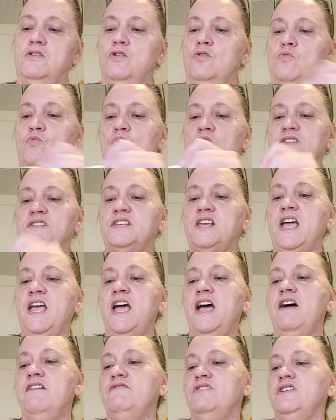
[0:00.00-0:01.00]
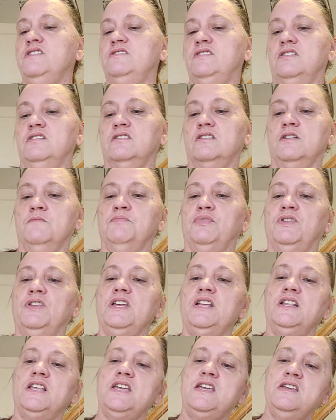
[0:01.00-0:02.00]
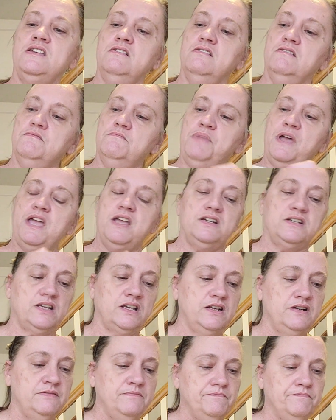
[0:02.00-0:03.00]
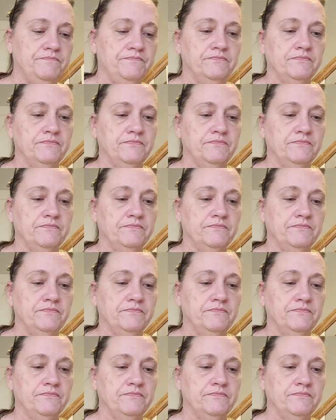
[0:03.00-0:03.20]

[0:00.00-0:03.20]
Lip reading: once I have it completely painted,